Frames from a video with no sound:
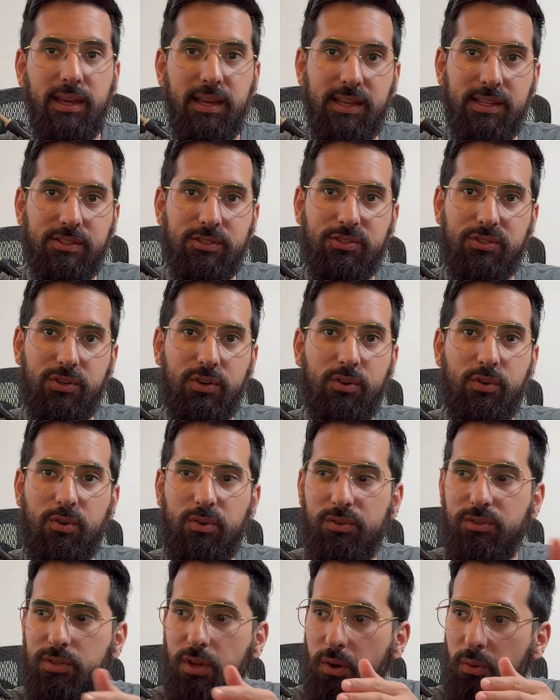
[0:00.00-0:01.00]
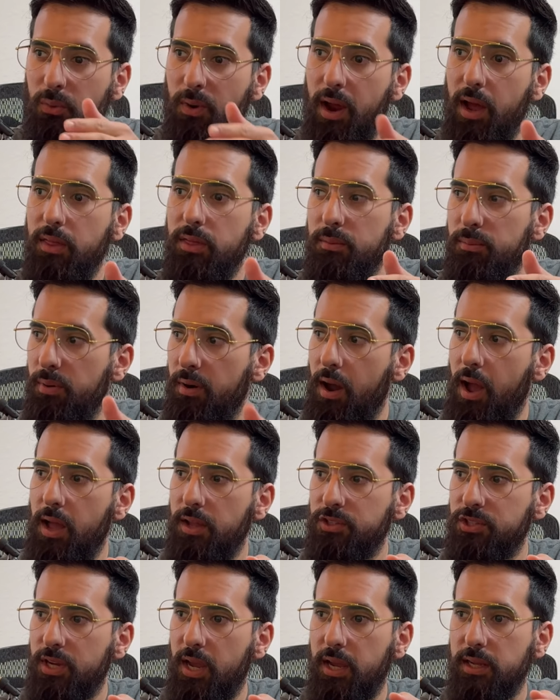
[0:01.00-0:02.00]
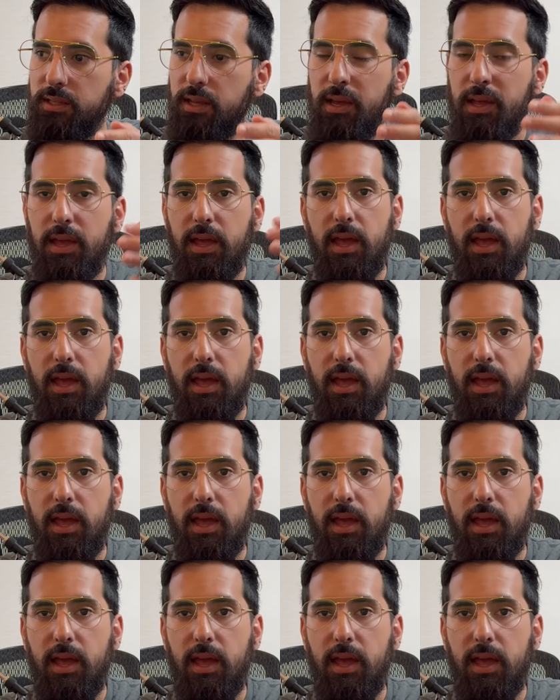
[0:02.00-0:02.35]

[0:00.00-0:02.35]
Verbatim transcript: in circles around the project,